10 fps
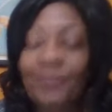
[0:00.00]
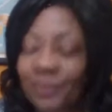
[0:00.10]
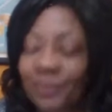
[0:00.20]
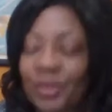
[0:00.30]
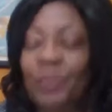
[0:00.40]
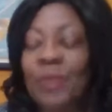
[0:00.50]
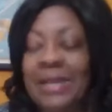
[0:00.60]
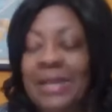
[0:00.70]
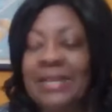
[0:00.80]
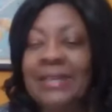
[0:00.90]

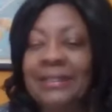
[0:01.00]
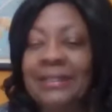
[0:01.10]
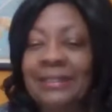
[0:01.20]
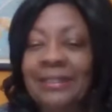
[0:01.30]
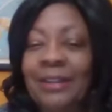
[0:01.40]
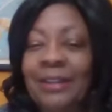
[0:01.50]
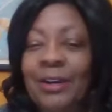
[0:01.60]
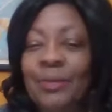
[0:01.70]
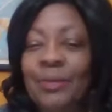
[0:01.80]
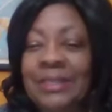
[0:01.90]
weigh in
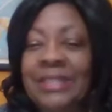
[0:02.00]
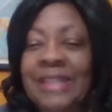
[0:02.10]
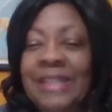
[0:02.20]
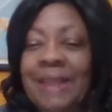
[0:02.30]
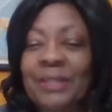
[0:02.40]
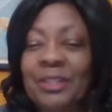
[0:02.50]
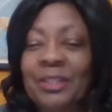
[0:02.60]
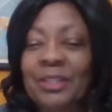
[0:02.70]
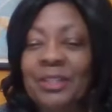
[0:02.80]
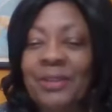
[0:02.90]
with these amicus
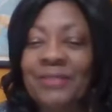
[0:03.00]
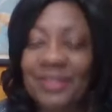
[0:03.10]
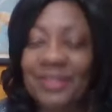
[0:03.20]
briefs?